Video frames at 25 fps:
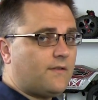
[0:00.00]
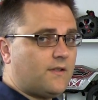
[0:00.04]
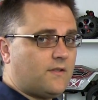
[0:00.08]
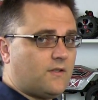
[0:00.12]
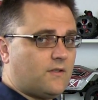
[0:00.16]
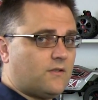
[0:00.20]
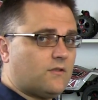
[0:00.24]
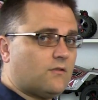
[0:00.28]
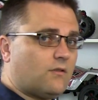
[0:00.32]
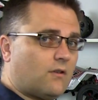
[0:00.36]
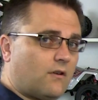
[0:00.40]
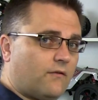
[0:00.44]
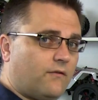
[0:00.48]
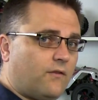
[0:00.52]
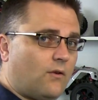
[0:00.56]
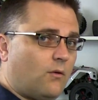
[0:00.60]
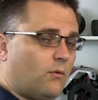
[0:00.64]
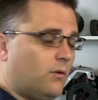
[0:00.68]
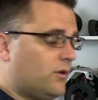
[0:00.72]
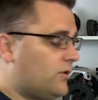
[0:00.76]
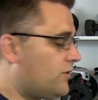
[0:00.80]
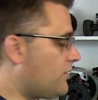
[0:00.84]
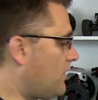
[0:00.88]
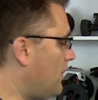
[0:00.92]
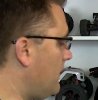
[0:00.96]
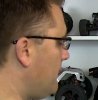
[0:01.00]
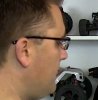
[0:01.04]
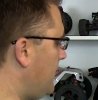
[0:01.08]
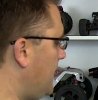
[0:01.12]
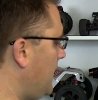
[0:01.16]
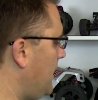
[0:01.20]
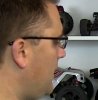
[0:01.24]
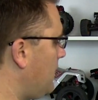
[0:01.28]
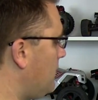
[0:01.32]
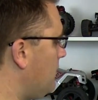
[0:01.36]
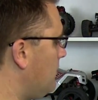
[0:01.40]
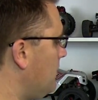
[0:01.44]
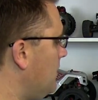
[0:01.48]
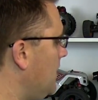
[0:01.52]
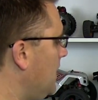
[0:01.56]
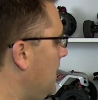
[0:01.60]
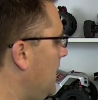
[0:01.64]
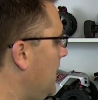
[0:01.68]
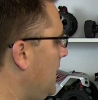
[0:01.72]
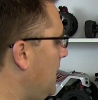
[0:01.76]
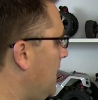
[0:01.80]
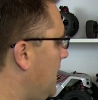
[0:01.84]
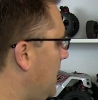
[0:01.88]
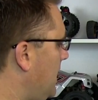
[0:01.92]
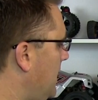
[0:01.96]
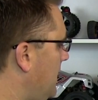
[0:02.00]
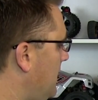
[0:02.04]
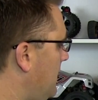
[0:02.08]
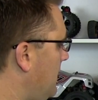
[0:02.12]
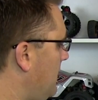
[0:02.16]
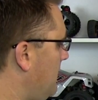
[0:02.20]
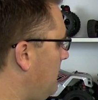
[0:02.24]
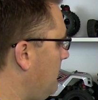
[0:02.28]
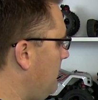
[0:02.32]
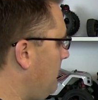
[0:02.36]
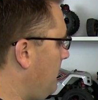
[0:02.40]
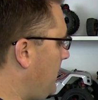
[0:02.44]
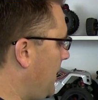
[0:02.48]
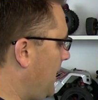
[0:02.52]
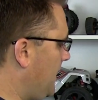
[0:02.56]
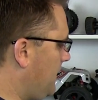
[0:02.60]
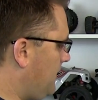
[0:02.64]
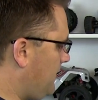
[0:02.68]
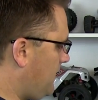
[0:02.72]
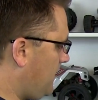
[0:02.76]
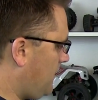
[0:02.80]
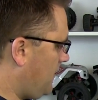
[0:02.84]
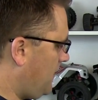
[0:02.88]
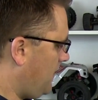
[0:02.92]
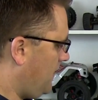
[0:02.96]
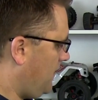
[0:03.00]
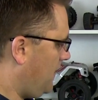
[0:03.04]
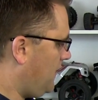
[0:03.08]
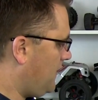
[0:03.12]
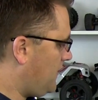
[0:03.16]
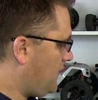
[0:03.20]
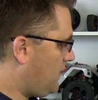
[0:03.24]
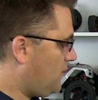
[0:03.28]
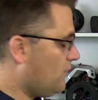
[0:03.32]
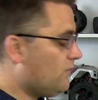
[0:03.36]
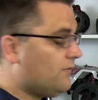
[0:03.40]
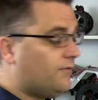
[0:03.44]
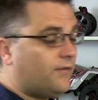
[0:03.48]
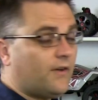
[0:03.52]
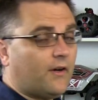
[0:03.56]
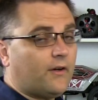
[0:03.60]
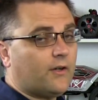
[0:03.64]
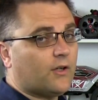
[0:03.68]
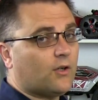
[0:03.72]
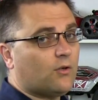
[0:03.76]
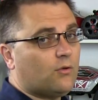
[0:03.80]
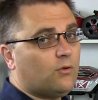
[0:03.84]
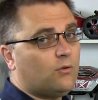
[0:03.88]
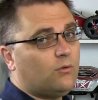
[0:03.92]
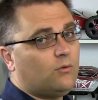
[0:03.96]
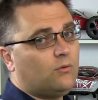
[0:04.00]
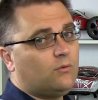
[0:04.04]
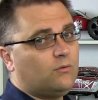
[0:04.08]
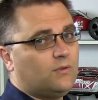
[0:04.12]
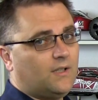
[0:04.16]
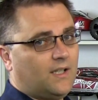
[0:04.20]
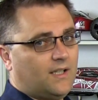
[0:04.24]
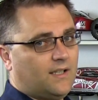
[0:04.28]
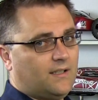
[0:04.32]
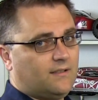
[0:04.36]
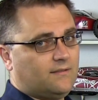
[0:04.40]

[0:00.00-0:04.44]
This is not a four-wheel drive vehicle, but it is still very cool.